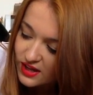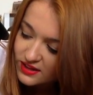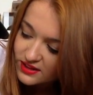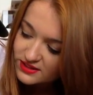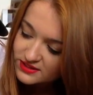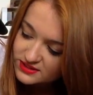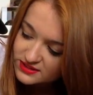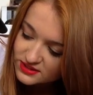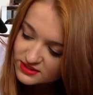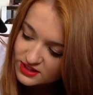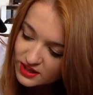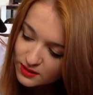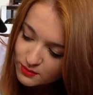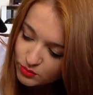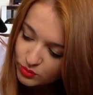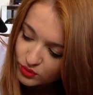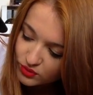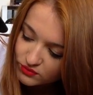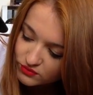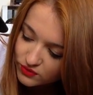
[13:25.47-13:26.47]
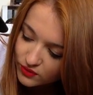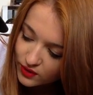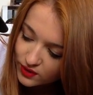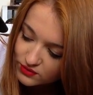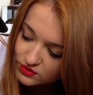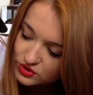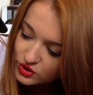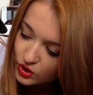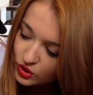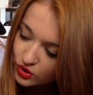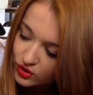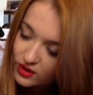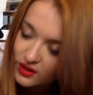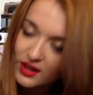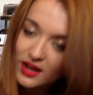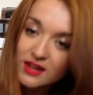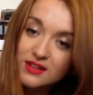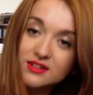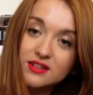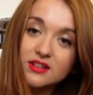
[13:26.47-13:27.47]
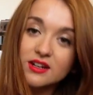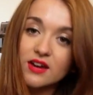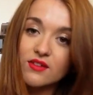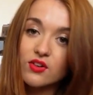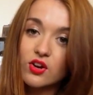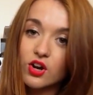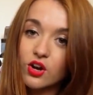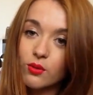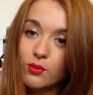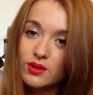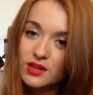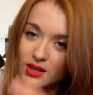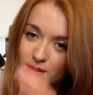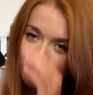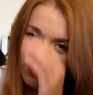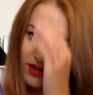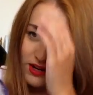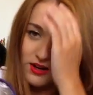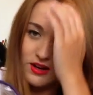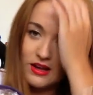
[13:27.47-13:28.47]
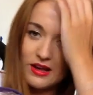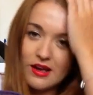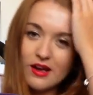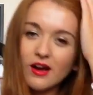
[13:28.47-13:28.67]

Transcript: This is a 10.5 TOG. Again, didn't have a clue what that meant.